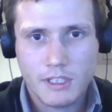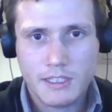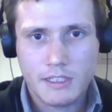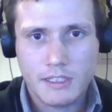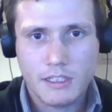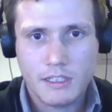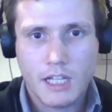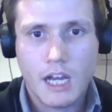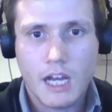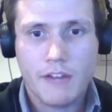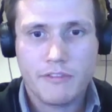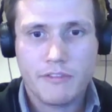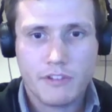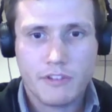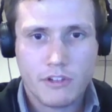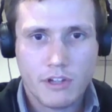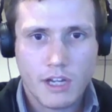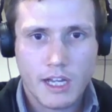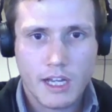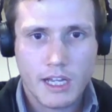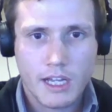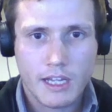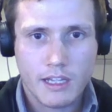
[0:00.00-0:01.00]
until
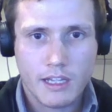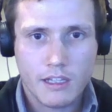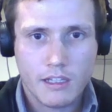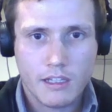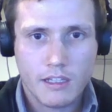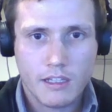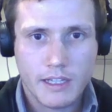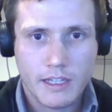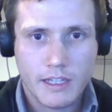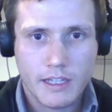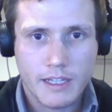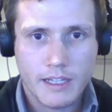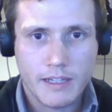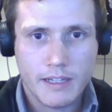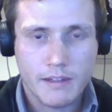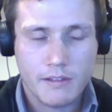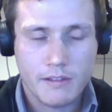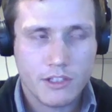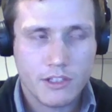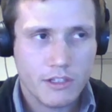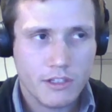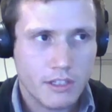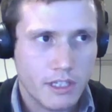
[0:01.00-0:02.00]

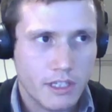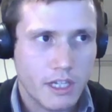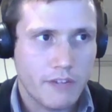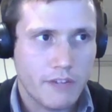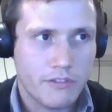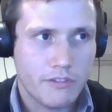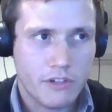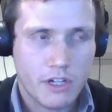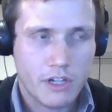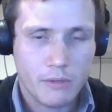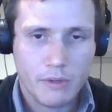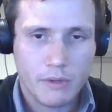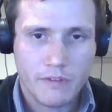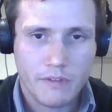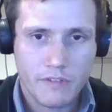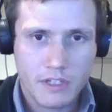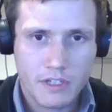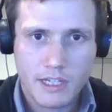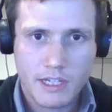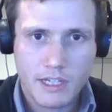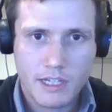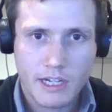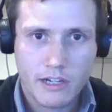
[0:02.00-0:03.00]
certainly after I went
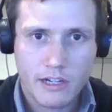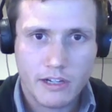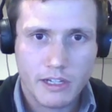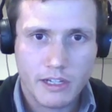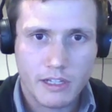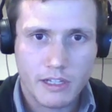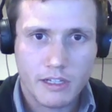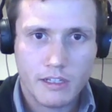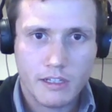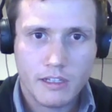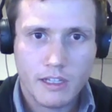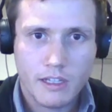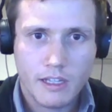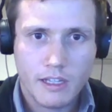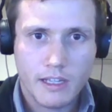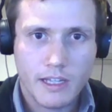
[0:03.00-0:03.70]
vegetarian.